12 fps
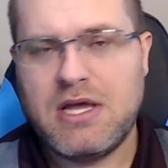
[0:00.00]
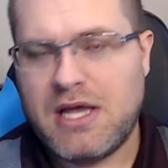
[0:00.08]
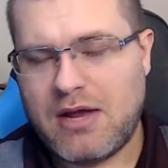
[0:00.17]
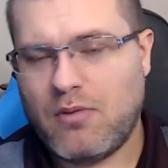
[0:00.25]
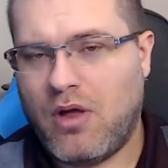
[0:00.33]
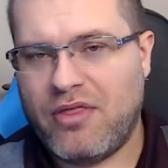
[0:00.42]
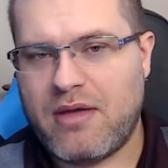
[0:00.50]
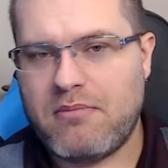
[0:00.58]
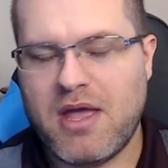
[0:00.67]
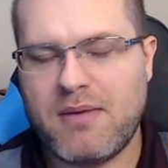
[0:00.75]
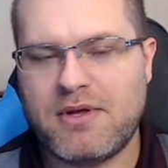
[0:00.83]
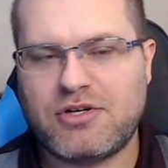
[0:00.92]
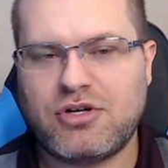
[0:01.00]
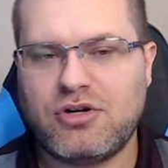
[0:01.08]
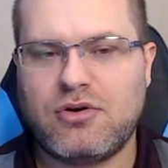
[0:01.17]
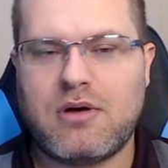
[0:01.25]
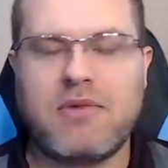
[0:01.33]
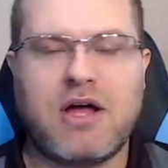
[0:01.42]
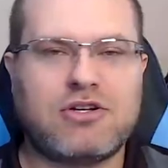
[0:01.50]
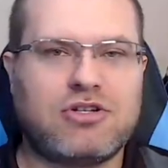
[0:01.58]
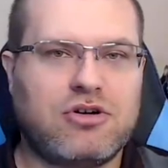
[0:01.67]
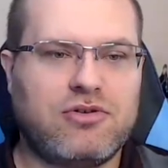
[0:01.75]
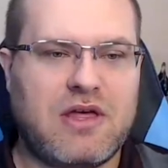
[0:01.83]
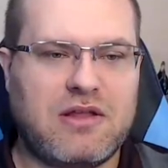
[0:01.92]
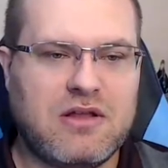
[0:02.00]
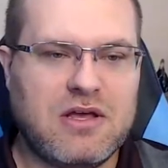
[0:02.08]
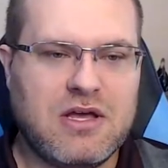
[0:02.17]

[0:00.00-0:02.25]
And while that may be true, I'm not sure that